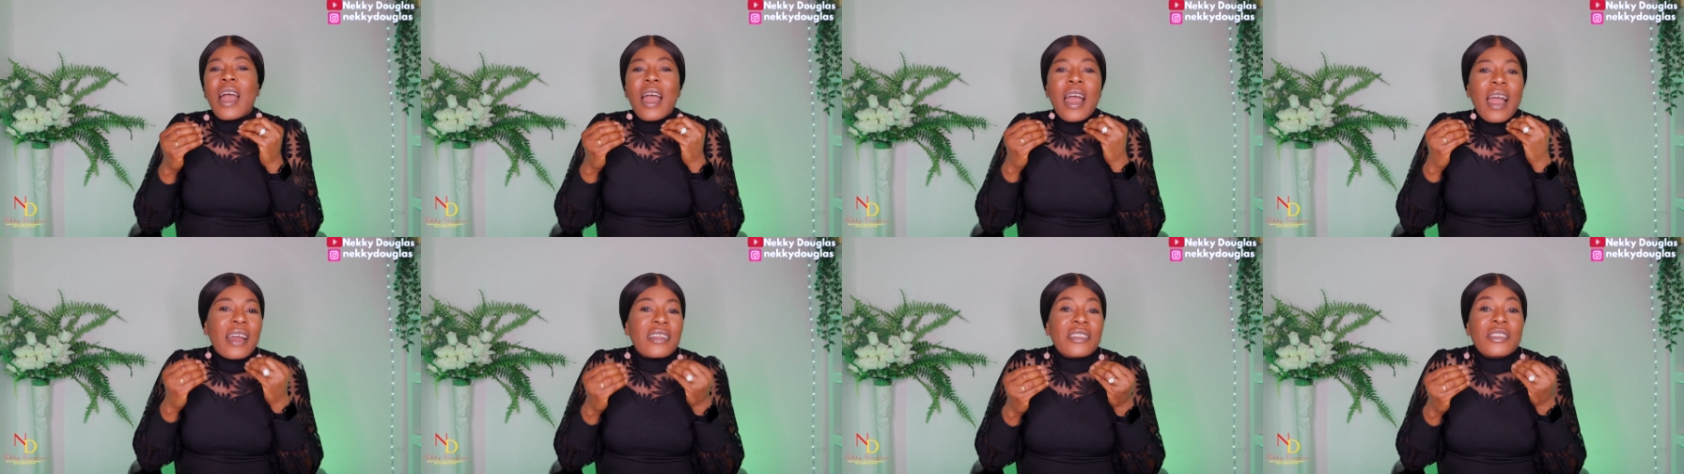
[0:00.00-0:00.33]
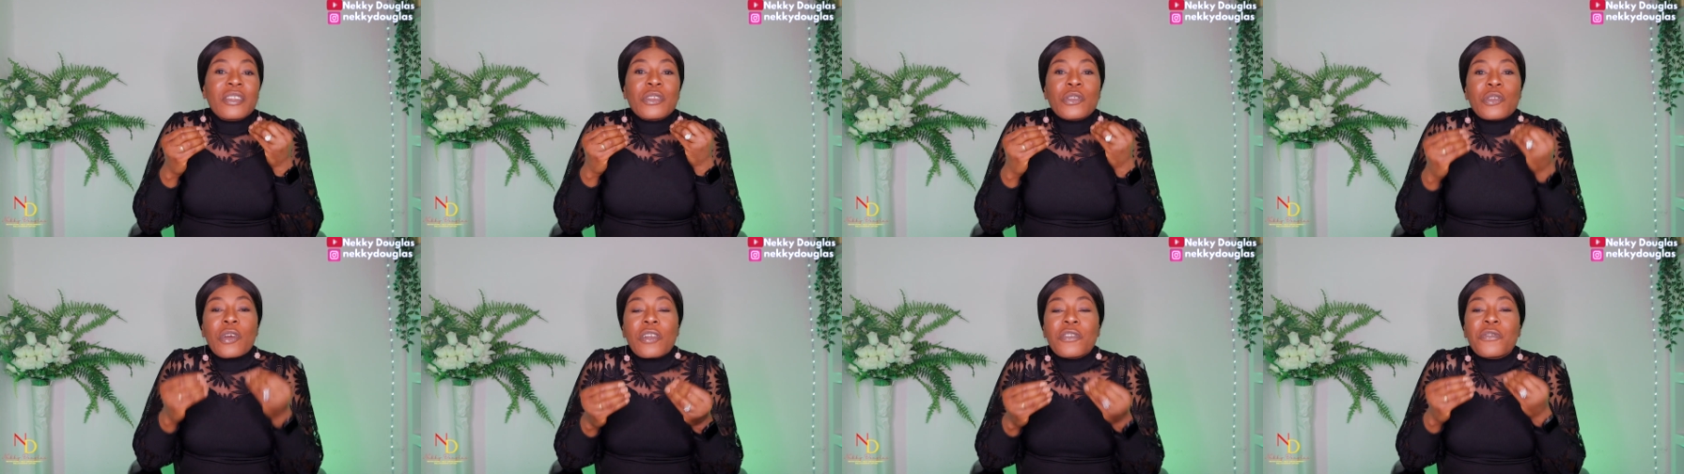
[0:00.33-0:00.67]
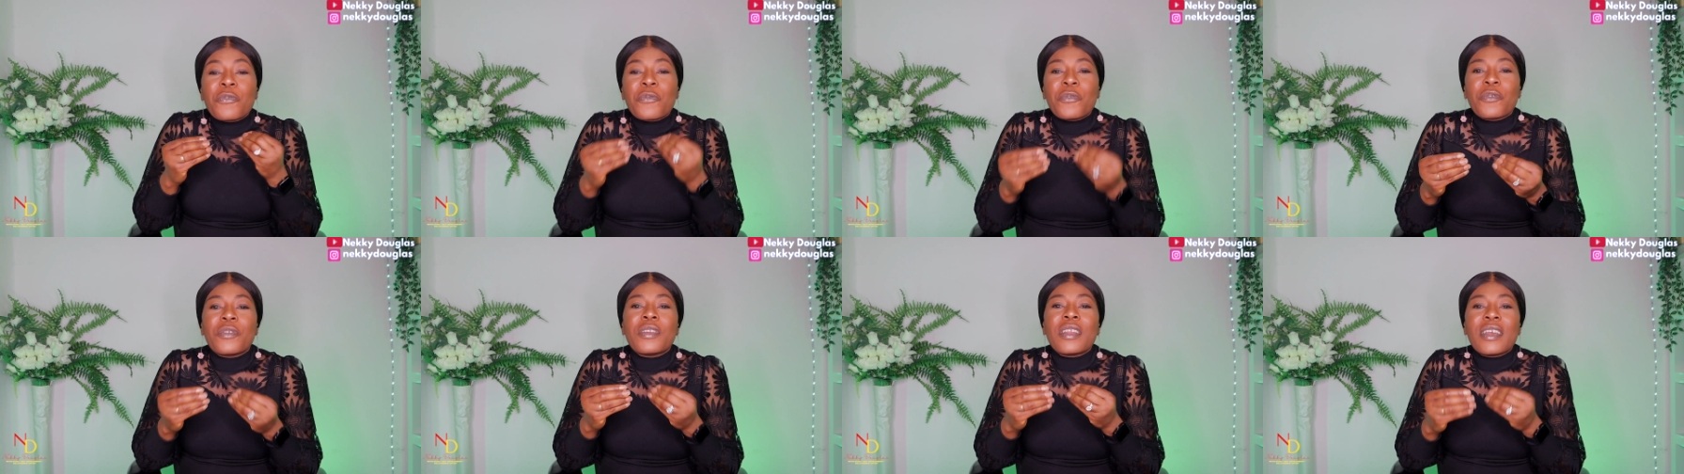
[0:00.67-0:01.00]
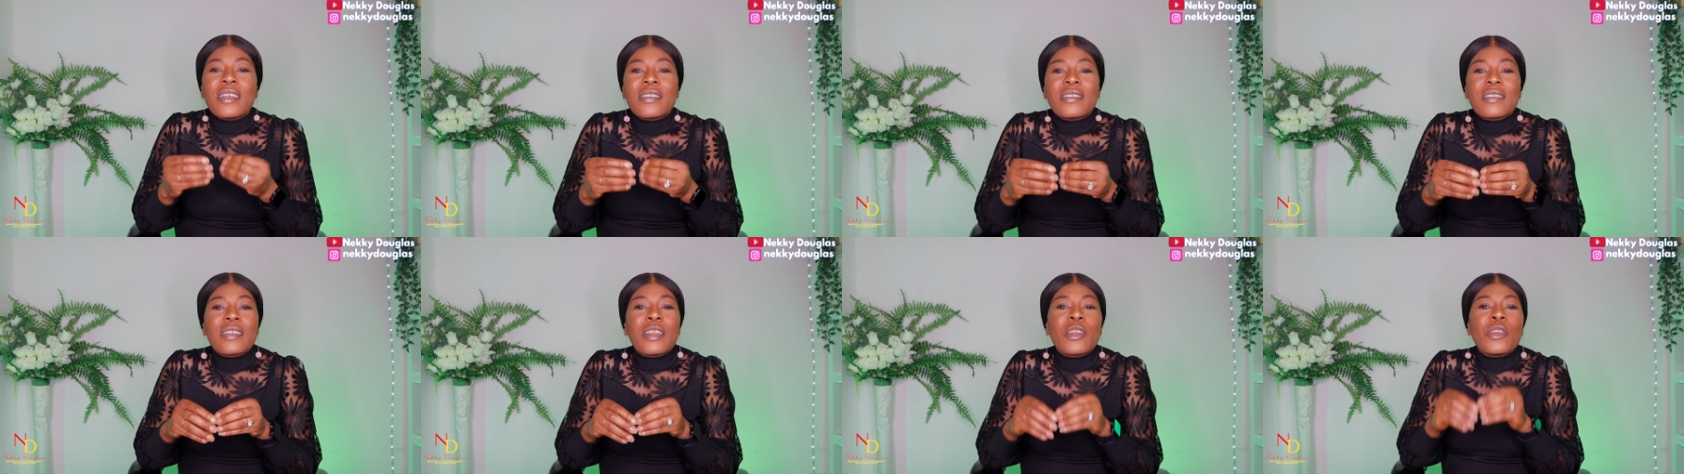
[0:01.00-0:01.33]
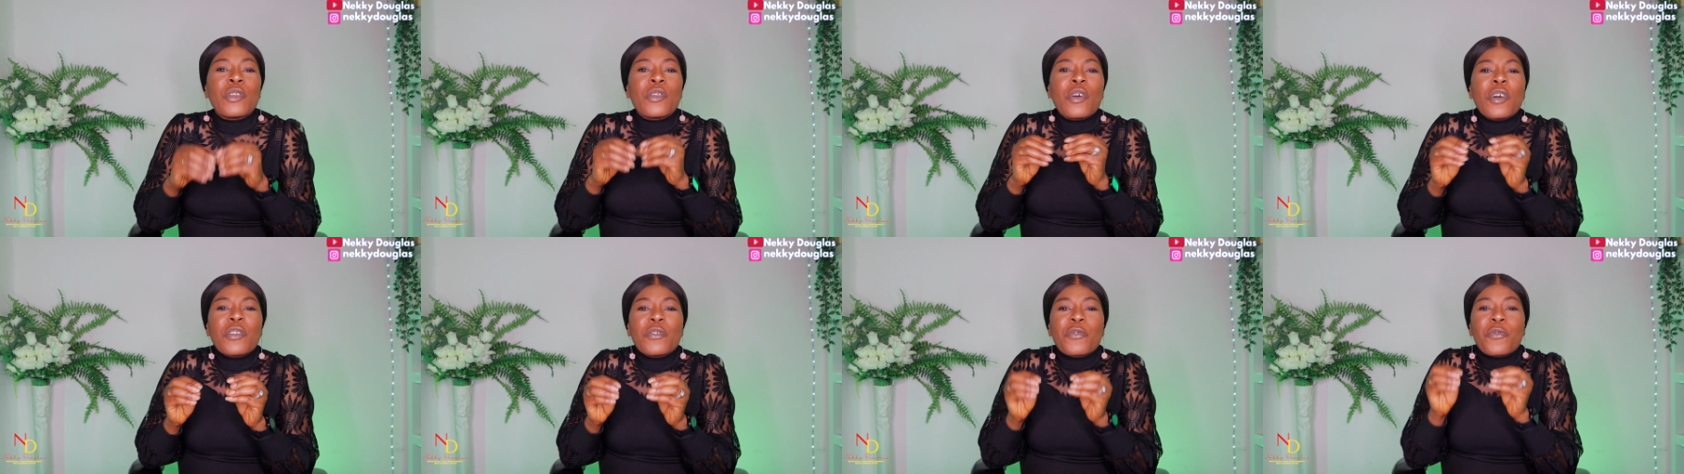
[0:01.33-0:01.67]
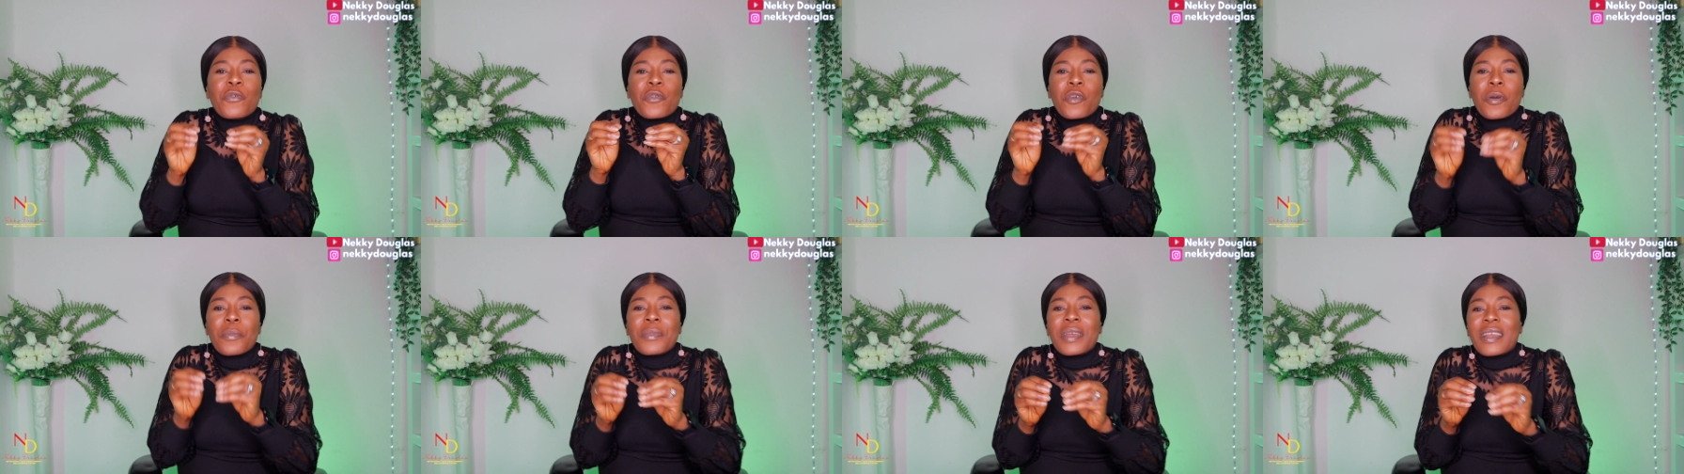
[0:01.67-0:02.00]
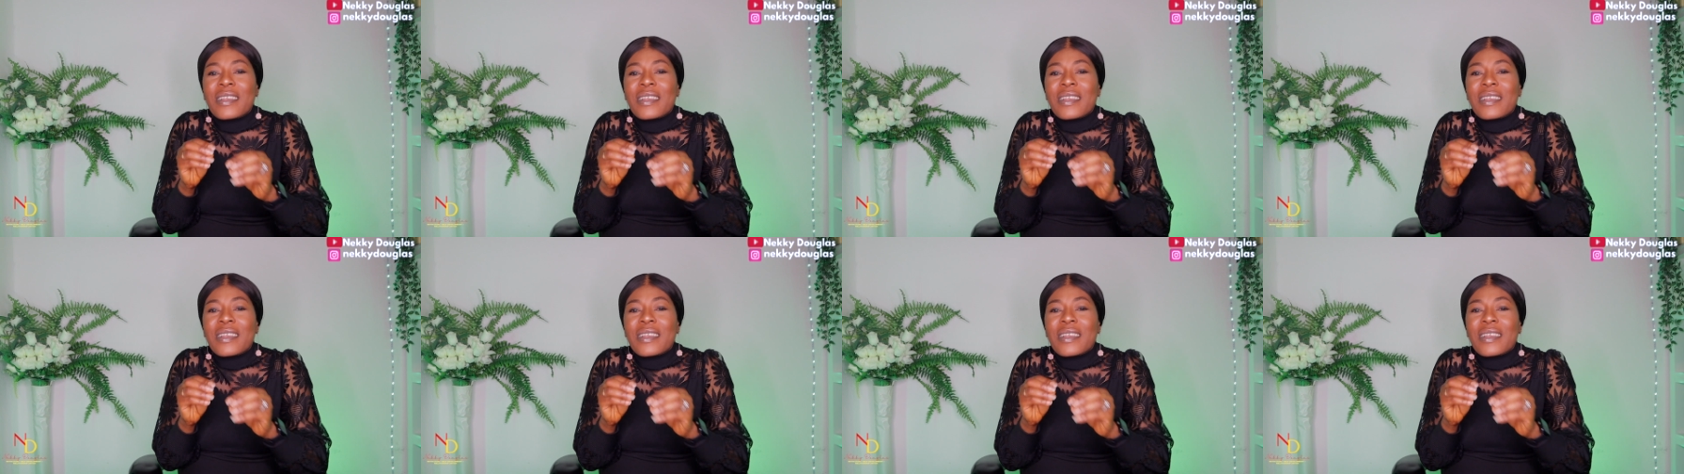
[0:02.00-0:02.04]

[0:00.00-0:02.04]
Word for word: and thoughtfulness, not from